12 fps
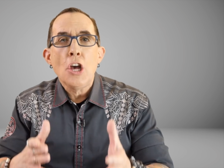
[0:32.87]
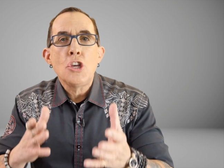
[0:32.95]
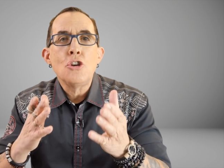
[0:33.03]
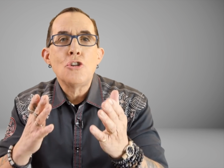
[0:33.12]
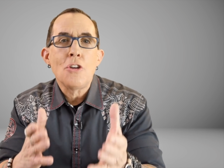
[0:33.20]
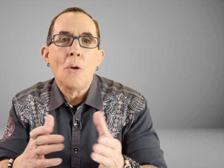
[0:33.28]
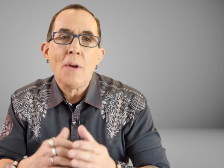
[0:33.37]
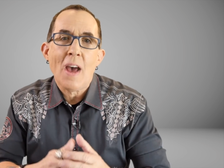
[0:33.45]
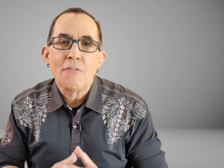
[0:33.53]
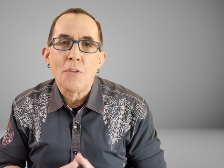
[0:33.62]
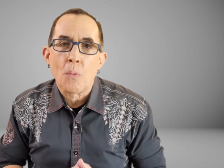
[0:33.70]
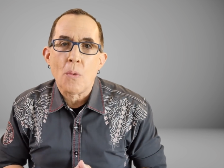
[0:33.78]
you don't
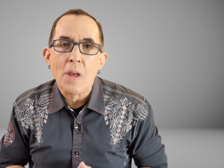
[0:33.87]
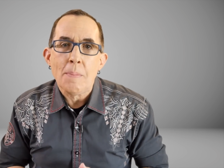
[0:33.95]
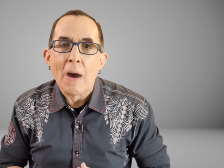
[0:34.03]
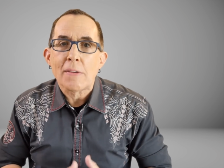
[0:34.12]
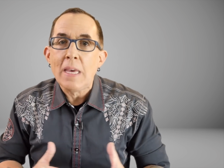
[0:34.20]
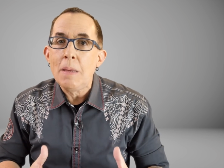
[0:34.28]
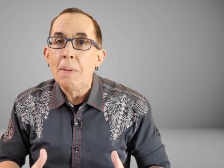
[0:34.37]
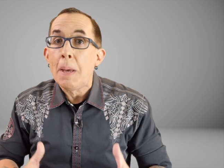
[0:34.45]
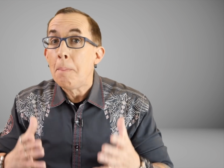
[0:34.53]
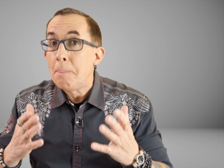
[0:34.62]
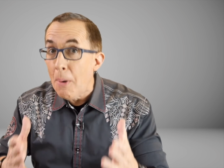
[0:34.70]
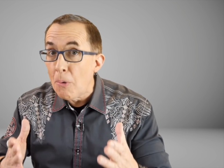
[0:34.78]
have to worry about
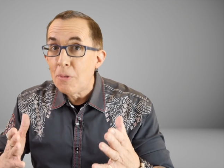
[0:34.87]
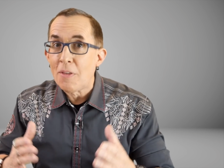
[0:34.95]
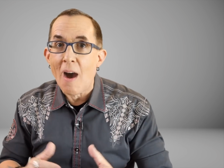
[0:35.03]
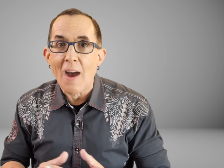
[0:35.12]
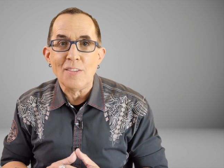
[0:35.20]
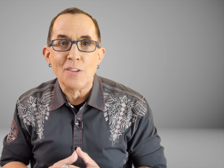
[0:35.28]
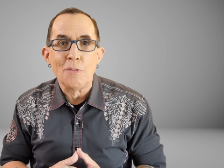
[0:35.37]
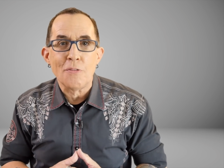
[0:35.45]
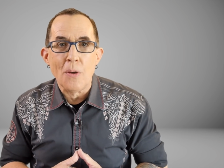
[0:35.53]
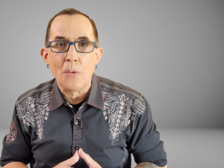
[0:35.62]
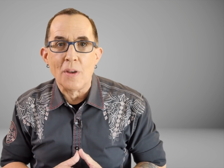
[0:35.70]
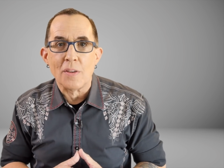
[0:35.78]
keeping both eyes in
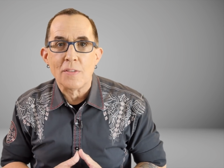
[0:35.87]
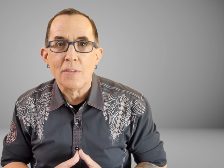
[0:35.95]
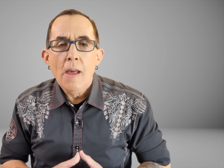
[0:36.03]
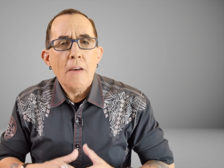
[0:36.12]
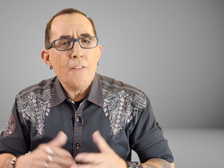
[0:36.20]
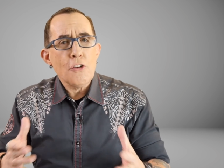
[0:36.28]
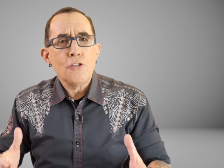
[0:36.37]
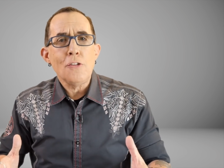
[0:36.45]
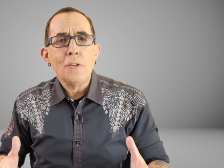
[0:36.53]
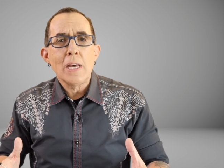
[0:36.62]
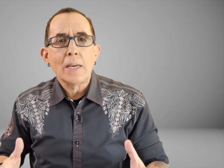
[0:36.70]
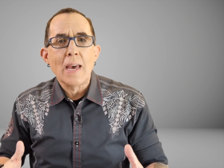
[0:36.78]
focus. If you're
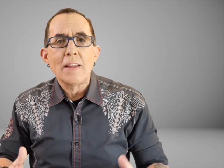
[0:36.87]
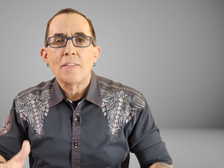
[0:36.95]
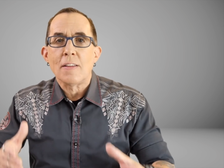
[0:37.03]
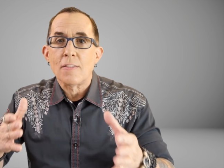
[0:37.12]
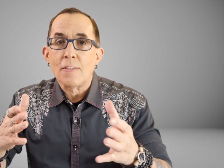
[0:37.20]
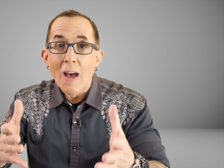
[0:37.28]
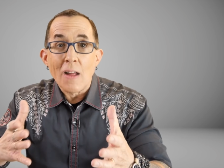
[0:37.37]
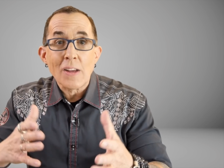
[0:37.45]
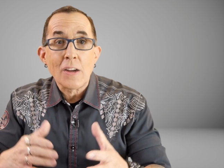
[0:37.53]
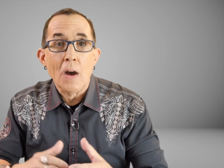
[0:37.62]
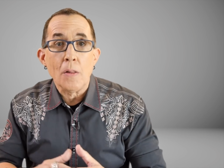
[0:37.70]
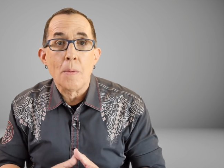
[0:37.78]
shooting against a
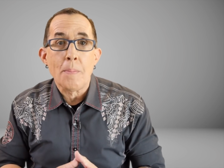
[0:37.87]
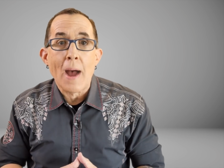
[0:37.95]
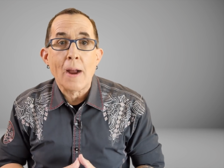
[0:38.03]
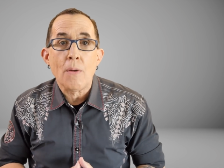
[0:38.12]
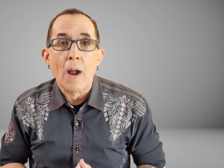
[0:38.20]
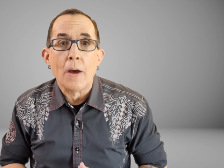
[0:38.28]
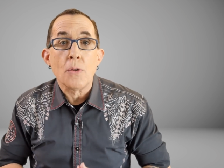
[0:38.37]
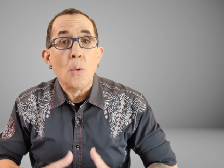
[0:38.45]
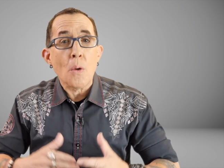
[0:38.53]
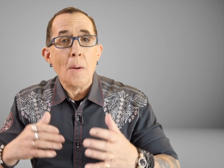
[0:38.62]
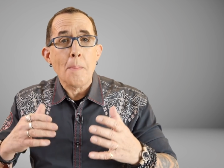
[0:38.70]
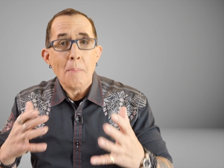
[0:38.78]
solid color background
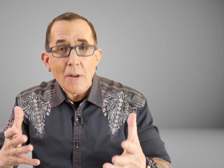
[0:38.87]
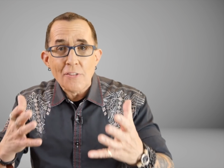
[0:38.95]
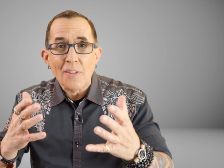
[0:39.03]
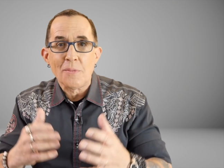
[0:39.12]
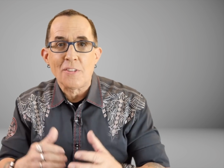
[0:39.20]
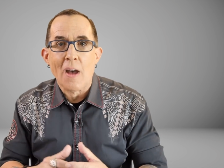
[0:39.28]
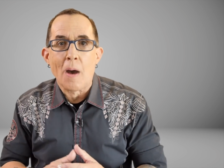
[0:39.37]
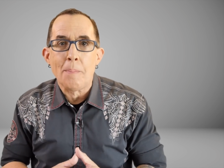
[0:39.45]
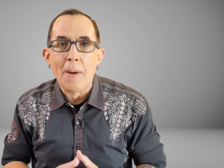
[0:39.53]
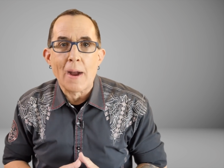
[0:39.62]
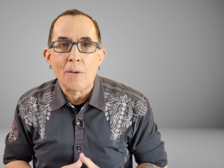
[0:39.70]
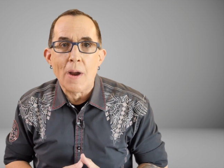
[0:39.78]
or a Muslim-style
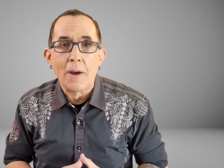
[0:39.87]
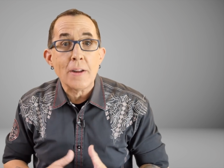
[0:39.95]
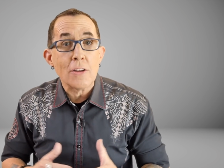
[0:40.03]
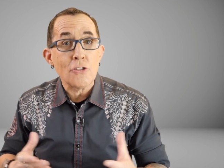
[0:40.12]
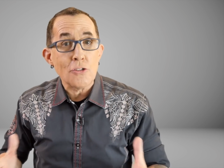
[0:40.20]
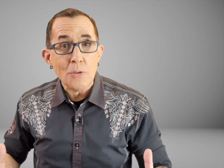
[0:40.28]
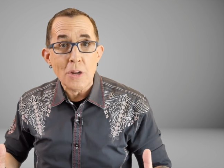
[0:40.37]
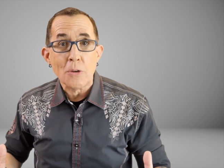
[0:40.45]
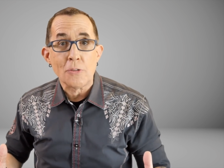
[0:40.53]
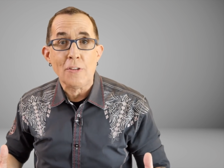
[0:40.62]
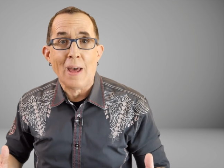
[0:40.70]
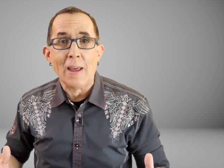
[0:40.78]
background in a studio
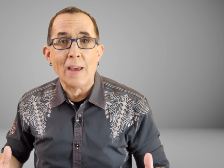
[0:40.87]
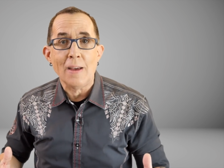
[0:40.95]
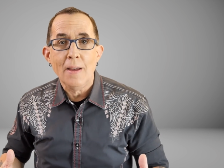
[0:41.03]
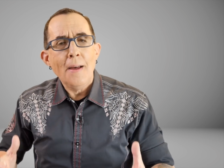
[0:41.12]
setting,